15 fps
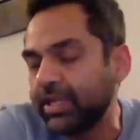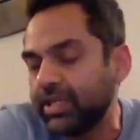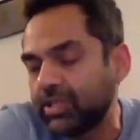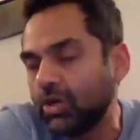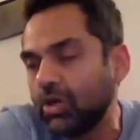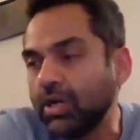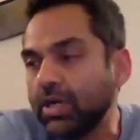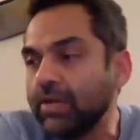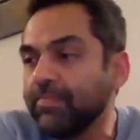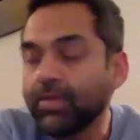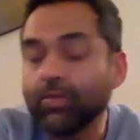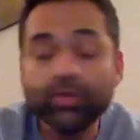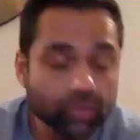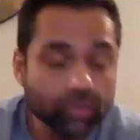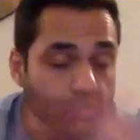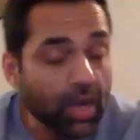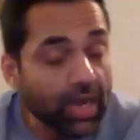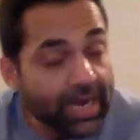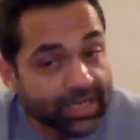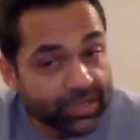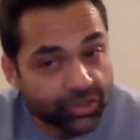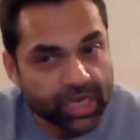So, which was one
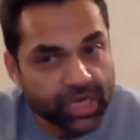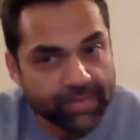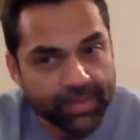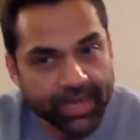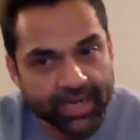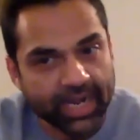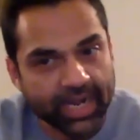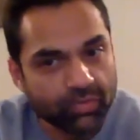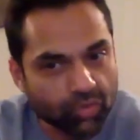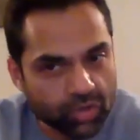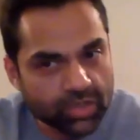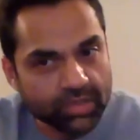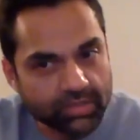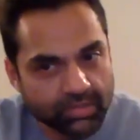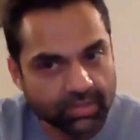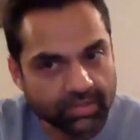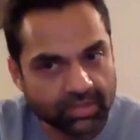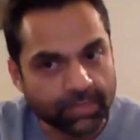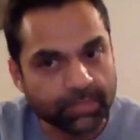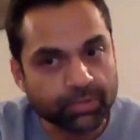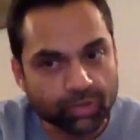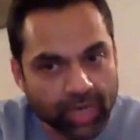extreme. I wouldn't
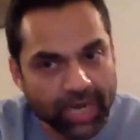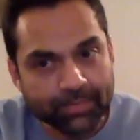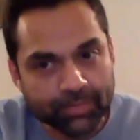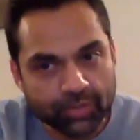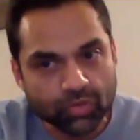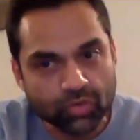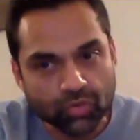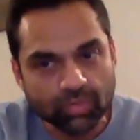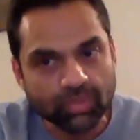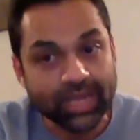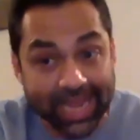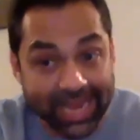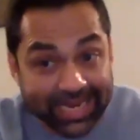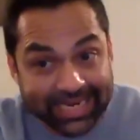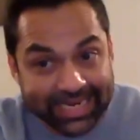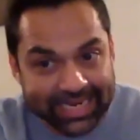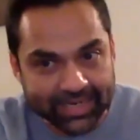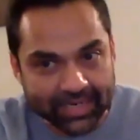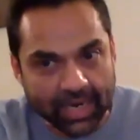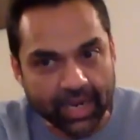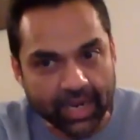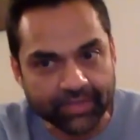subscribe to hating it
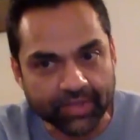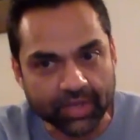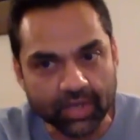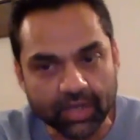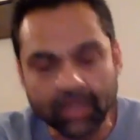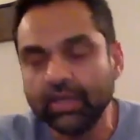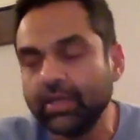either.